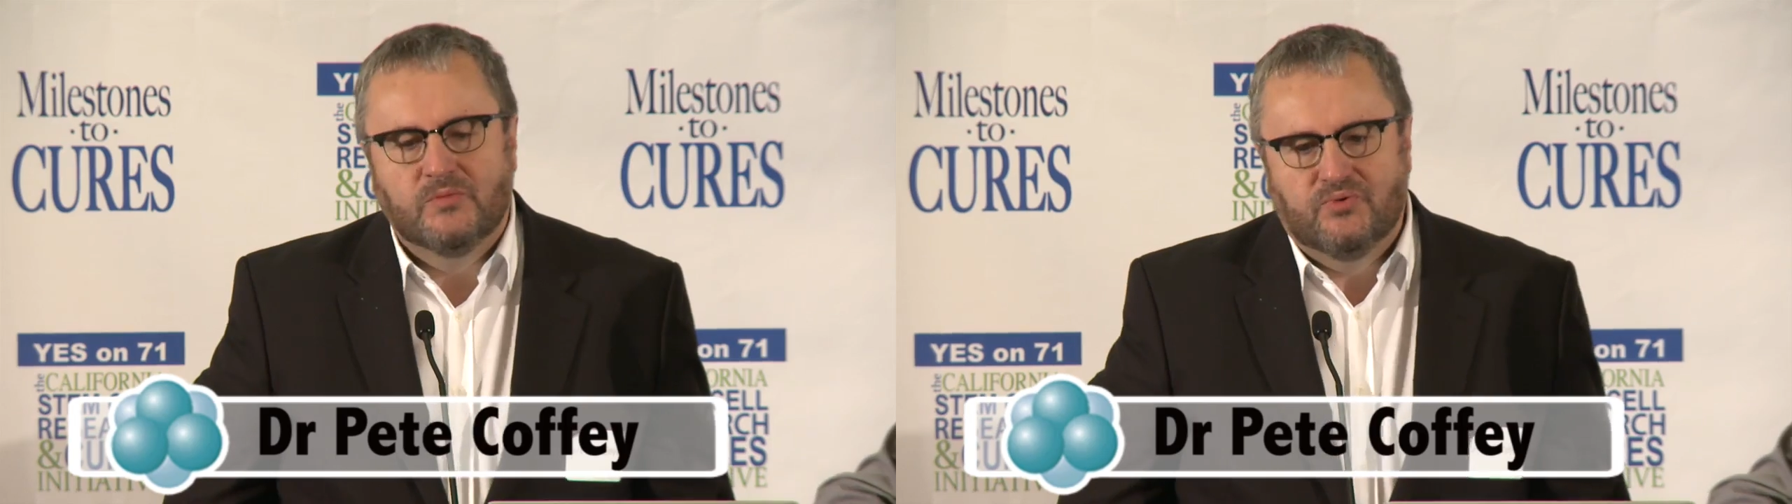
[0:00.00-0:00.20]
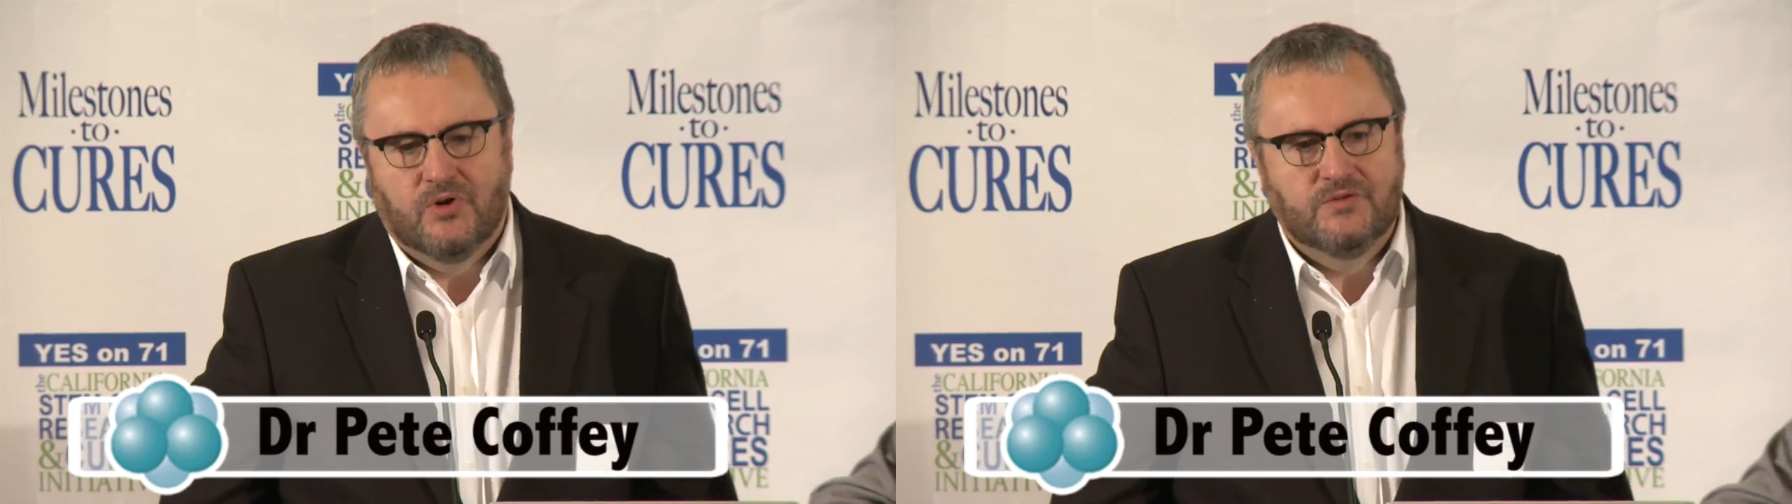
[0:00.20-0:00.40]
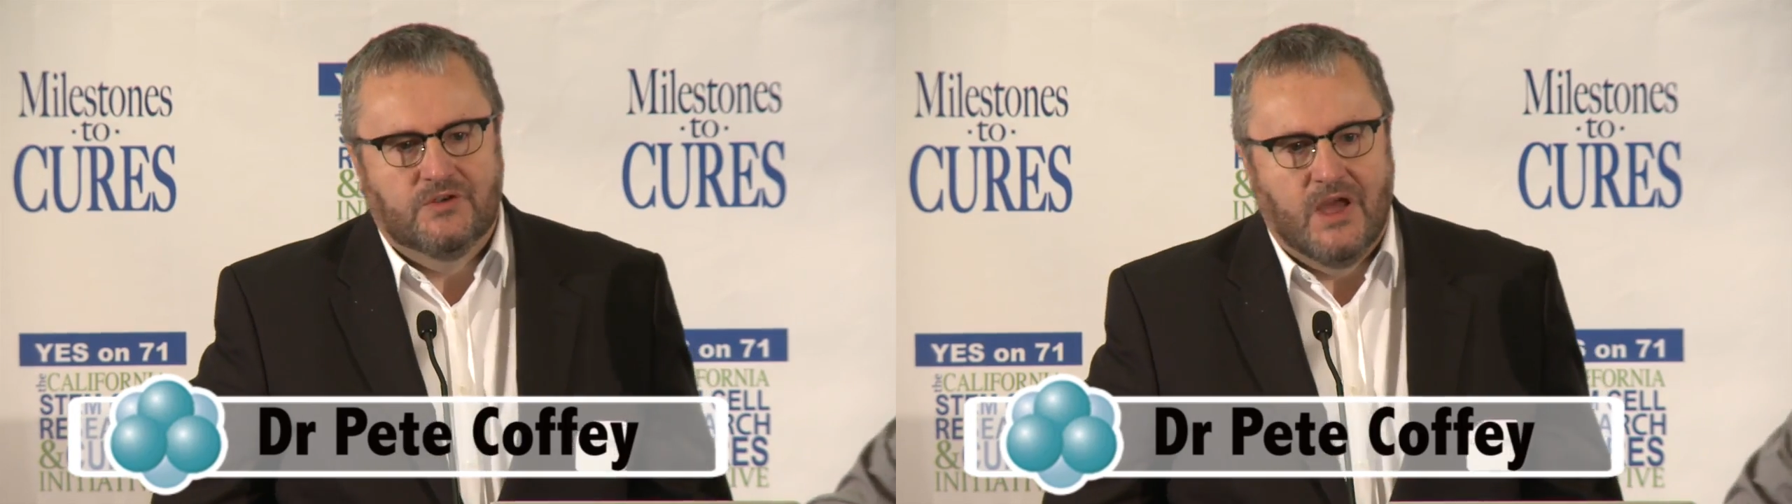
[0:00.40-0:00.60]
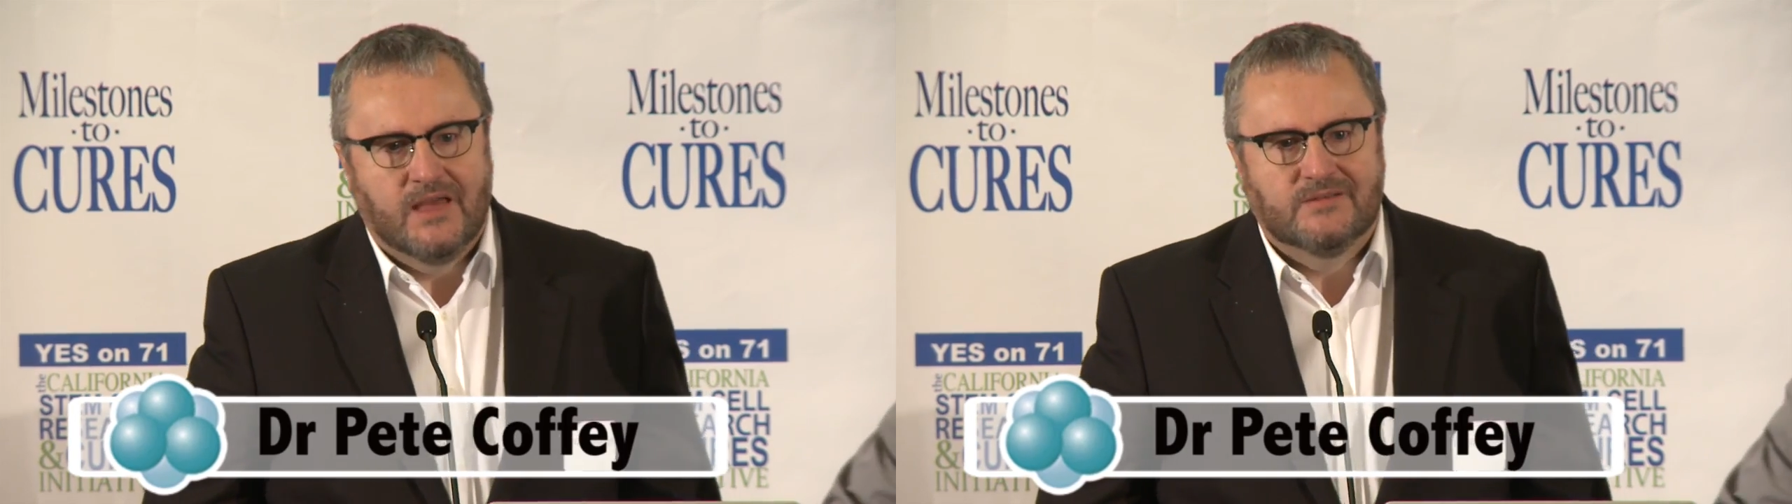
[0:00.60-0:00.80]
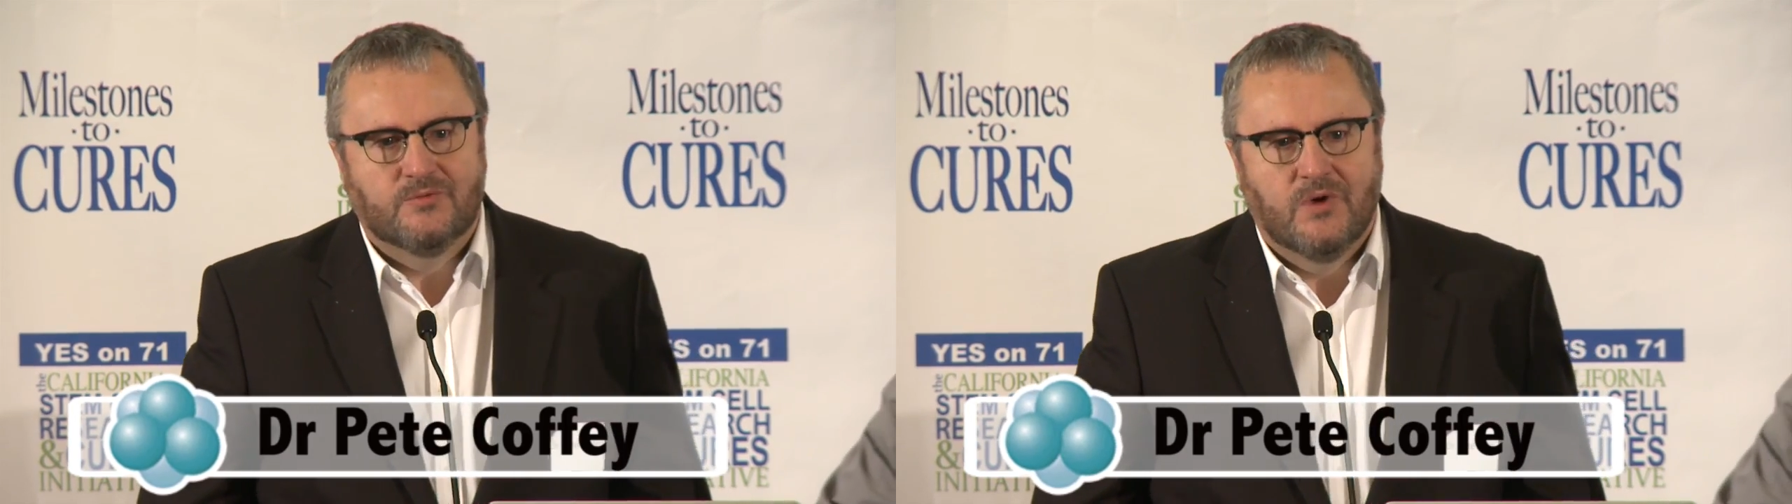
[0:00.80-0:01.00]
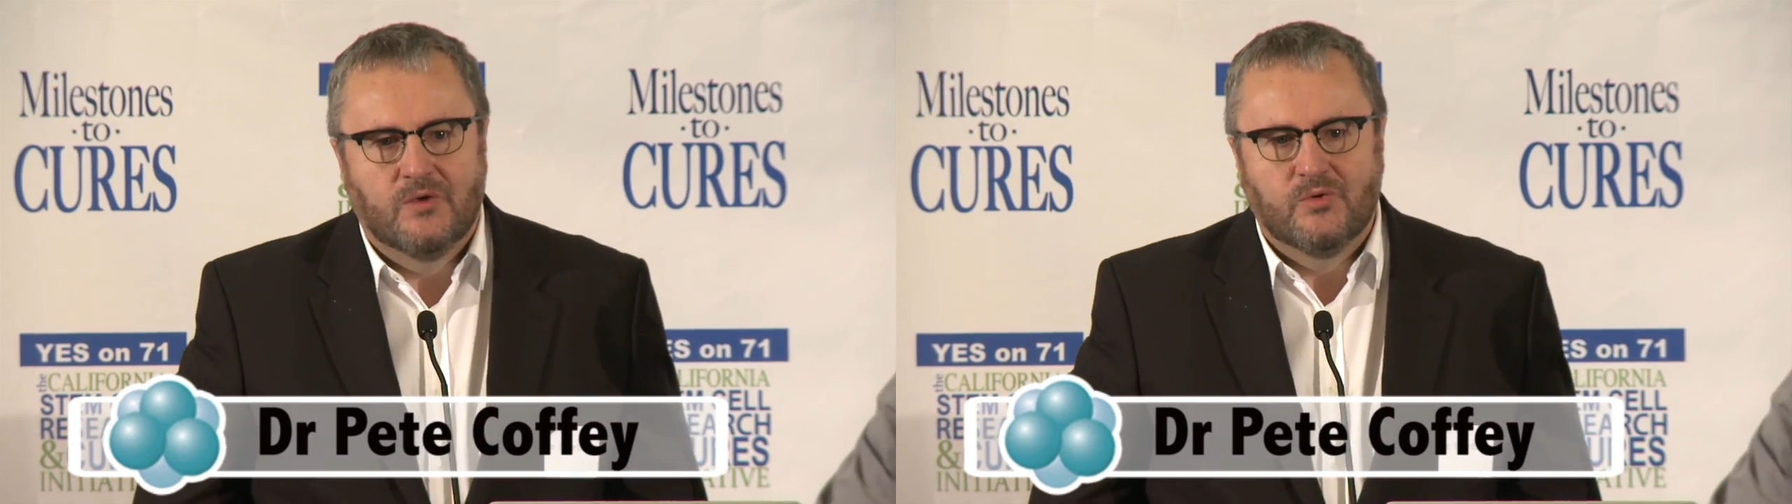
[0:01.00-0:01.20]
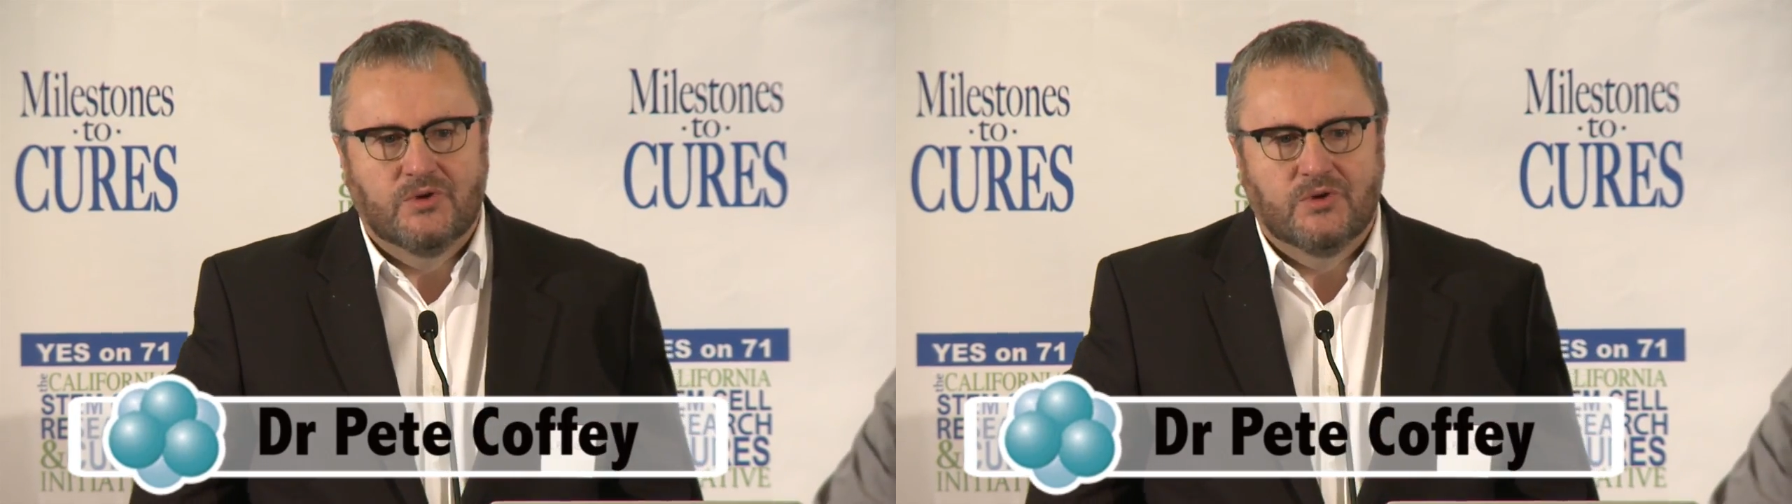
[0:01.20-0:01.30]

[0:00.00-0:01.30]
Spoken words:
project where we